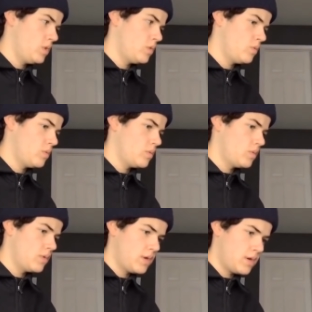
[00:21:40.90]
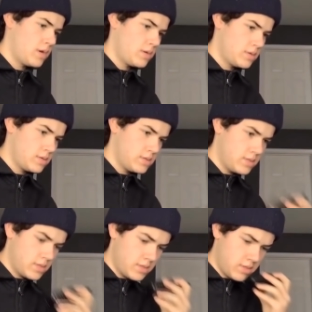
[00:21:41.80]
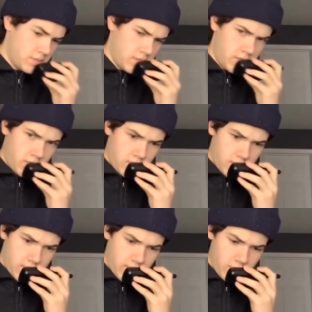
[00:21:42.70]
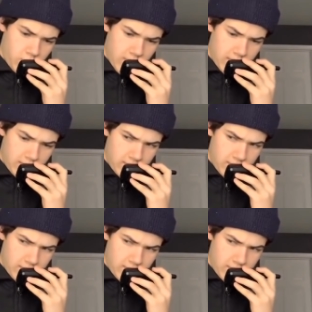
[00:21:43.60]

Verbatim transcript: you, just, can you do that?